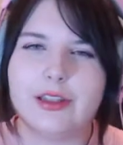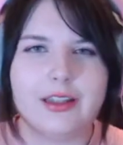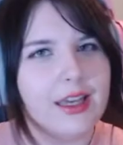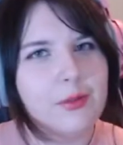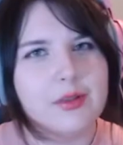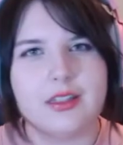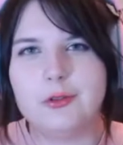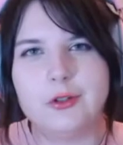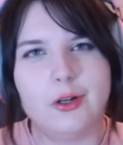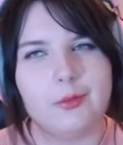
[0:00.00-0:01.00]
the game
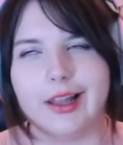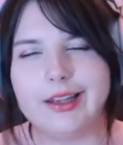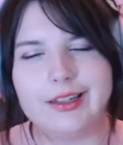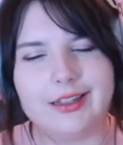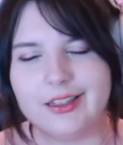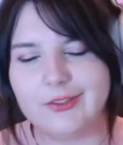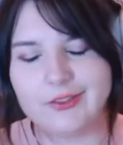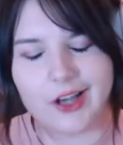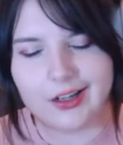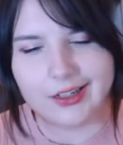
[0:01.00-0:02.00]
still got plenty
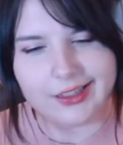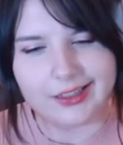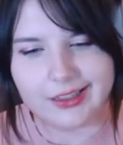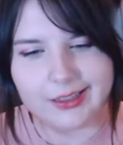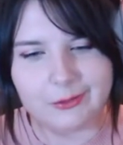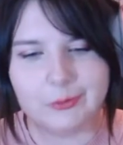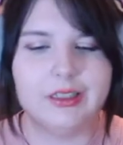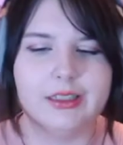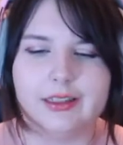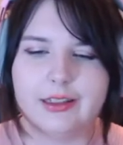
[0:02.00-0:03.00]
of time,
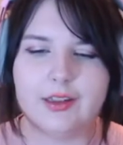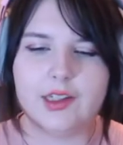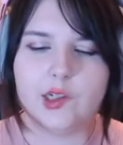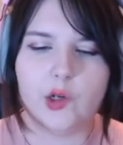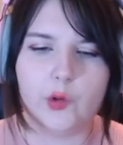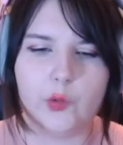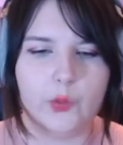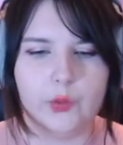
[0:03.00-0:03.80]
you know?